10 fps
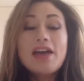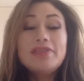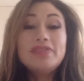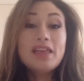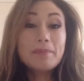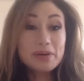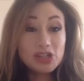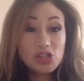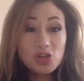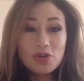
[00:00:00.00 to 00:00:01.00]
Number
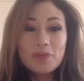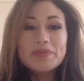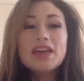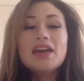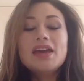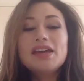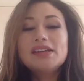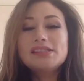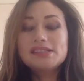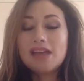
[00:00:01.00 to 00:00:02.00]
two
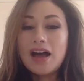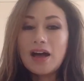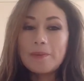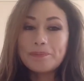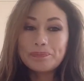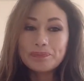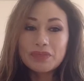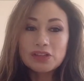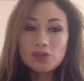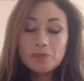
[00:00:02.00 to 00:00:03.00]
is
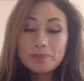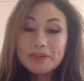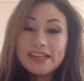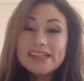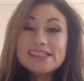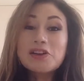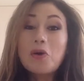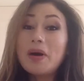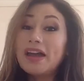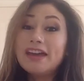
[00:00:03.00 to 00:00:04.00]
to please
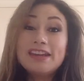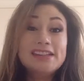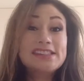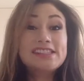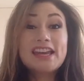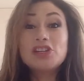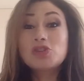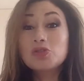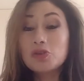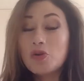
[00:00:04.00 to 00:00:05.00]
go ahead and
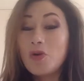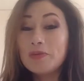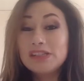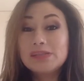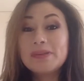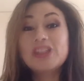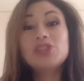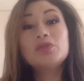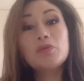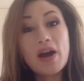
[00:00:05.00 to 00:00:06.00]
schedule your home
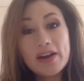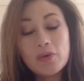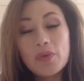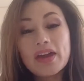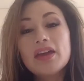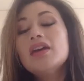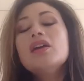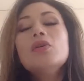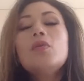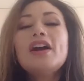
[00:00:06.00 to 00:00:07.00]
inspection right away.
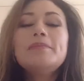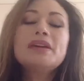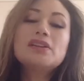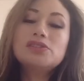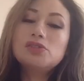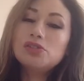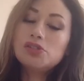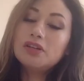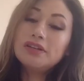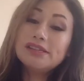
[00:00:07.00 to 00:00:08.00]
Why? Because
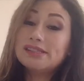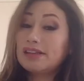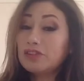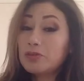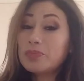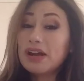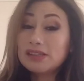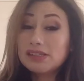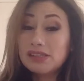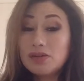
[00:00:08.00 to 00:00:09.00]
usually a standard
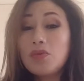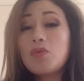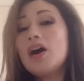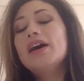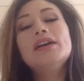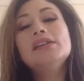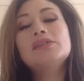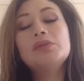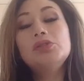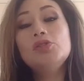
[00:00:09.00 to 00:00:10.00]
practice in Hawaii, it's
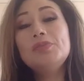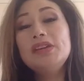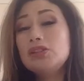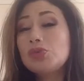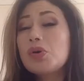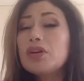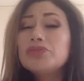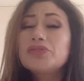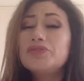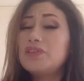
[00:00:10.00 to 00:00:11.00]
going to be 12
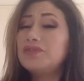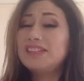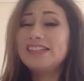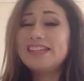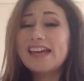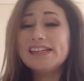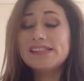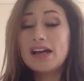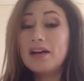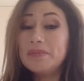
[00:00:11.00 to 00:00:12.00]
to 15 days
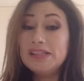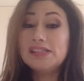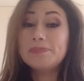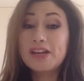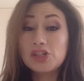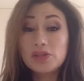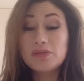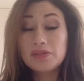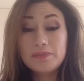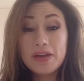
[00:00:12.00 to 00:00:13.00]
inspection
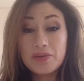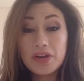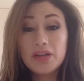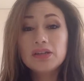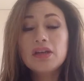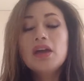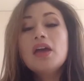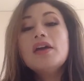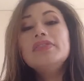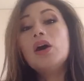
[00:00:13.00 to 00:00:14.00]
period.
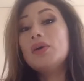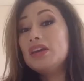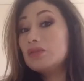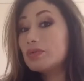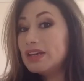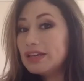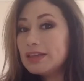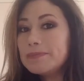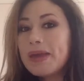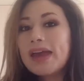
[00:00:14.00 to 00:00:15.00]
Now, it really
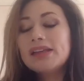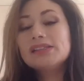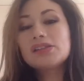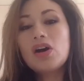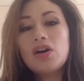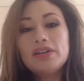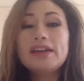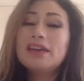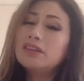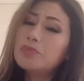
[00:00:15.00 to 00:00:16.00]
depends on,
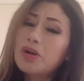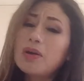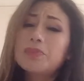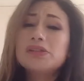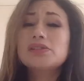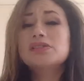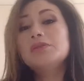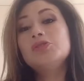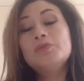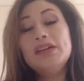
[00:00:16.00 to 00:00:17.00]
again, the property.
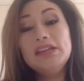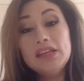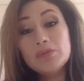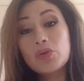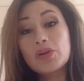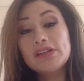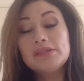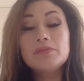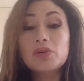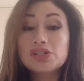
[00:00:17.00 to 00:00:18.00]
Sometimes you may need
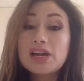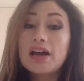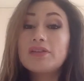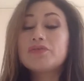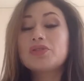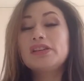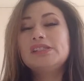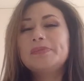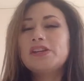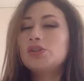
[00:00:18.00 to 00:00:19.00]
more time for the
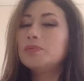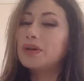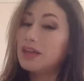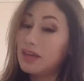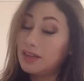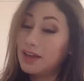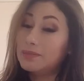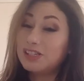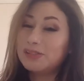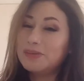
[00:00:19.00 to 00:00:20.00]
inspection, but again, I'm
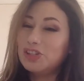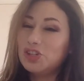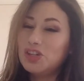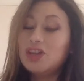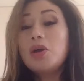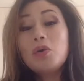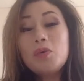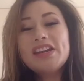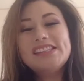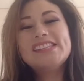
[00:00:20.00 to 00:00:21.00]
just mentioning
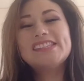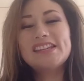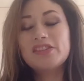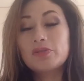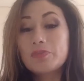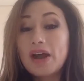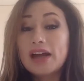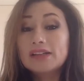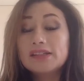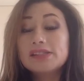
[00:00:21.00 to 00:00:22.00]
what is the standard
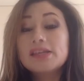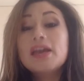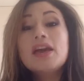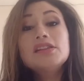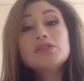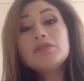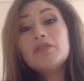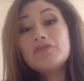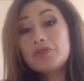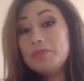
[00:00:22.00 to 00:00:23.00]
practice. So
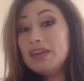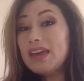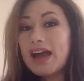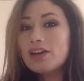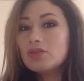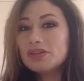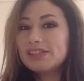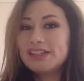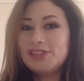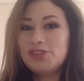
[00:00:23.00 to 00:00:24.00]
for me, I always
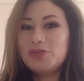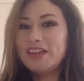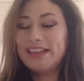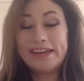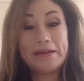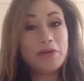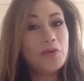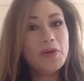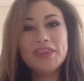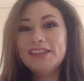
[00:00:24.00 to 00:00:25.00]
like to do it like
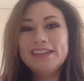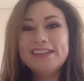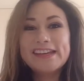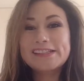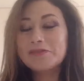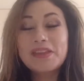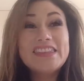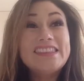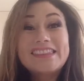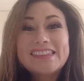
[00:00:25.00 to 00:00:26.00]
within
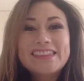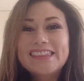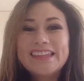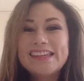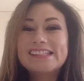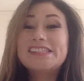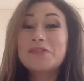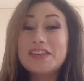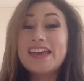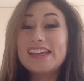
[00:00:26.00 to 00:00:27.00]
the next
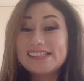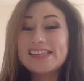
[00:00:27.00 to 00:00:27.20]
3 days.